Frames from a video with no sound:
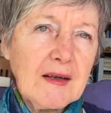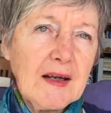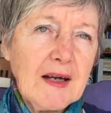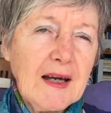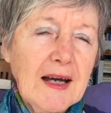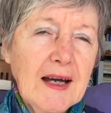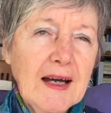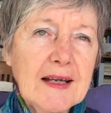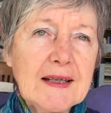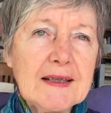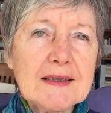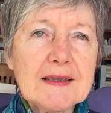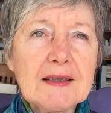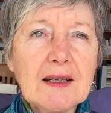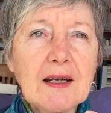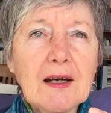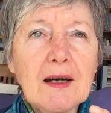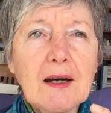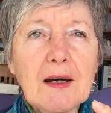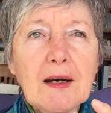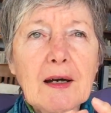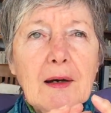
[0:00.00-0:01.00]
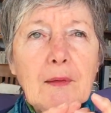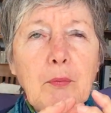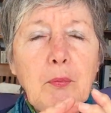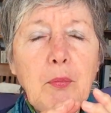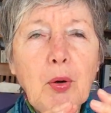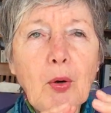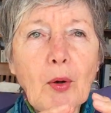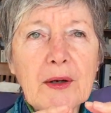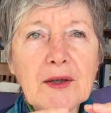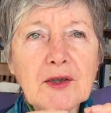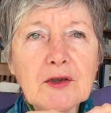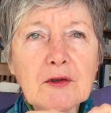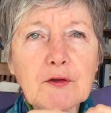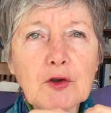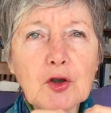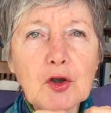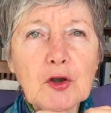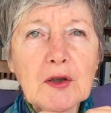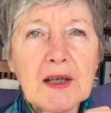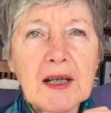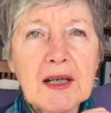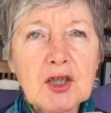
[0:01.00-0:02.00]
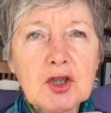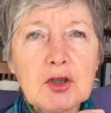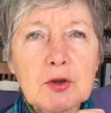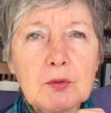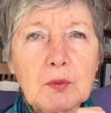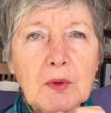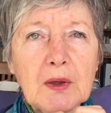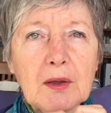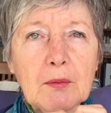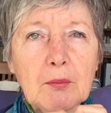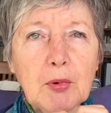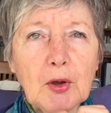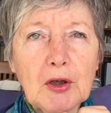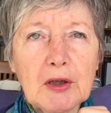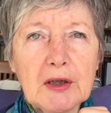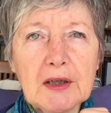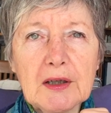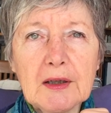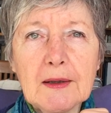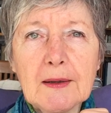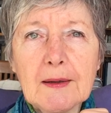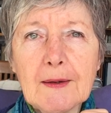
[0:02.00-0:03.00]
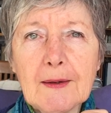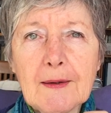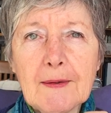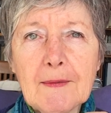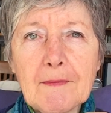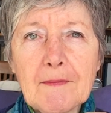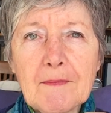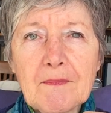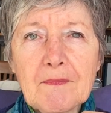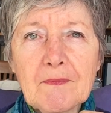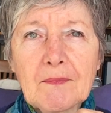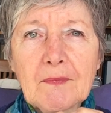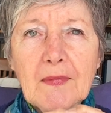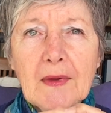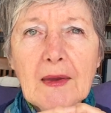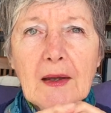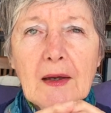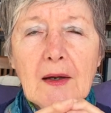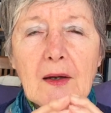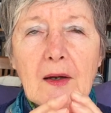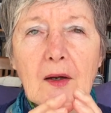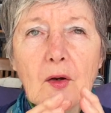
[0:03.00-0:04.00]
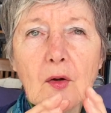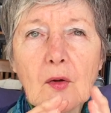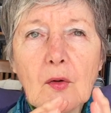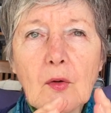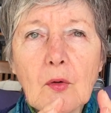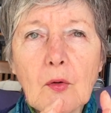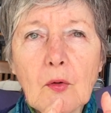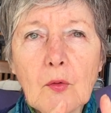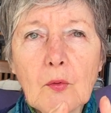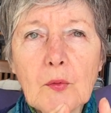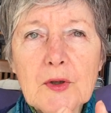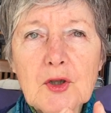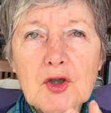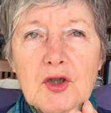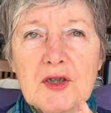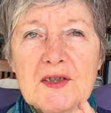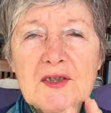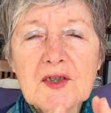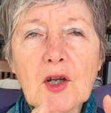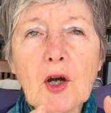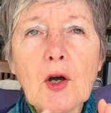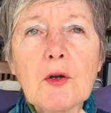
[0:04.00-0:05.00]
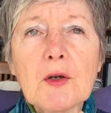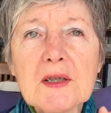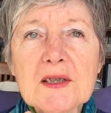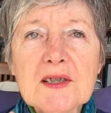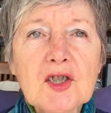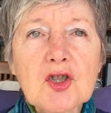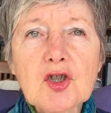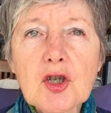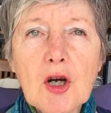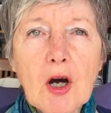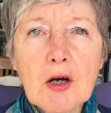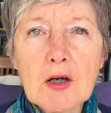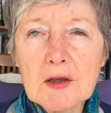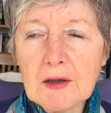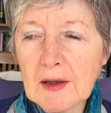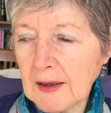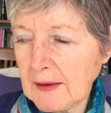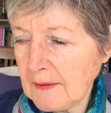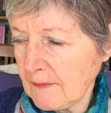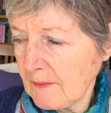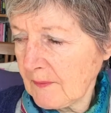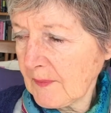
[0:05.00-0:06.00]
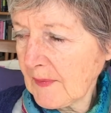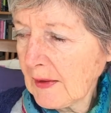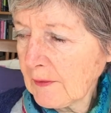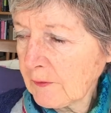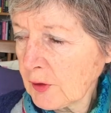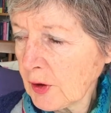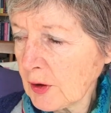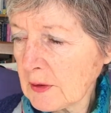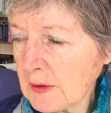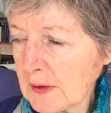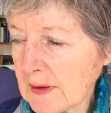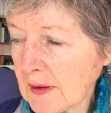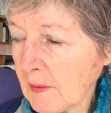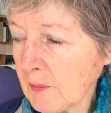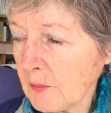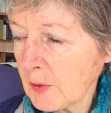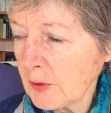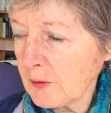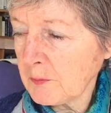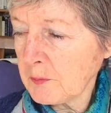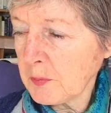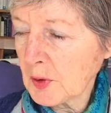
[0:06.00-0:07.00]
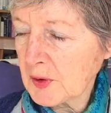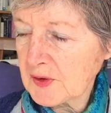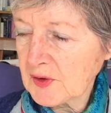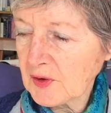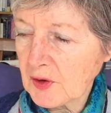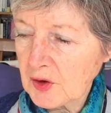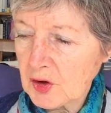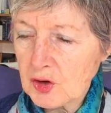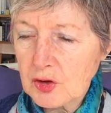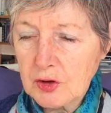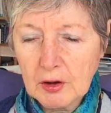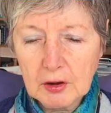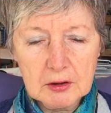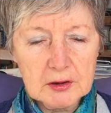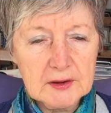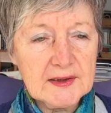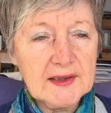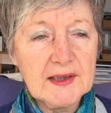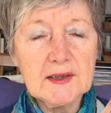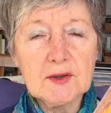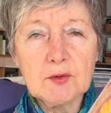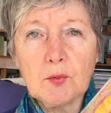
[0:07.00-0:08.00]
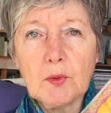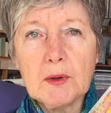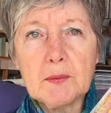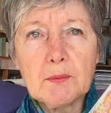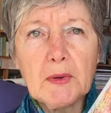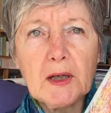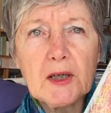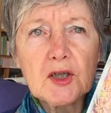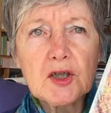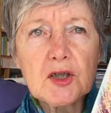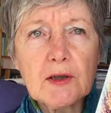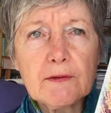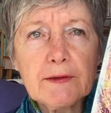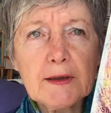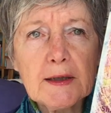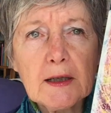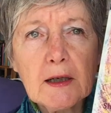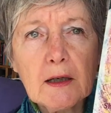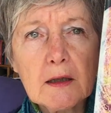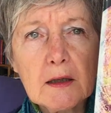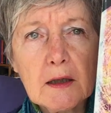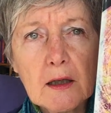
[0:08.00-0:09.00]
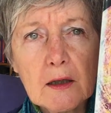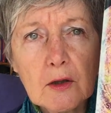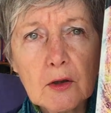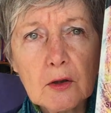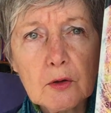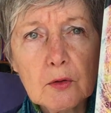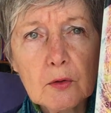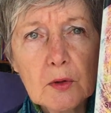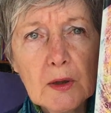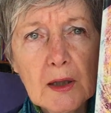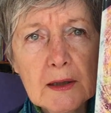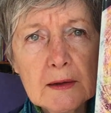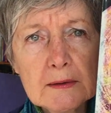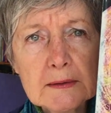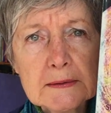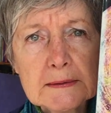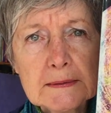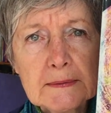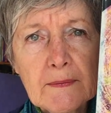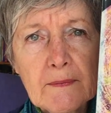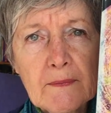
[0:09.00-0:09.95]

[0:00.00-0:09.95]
has a point of connection with the body, which is known as a chakra. I've got a number of books on the chakras. There's one by Shafika Garagula,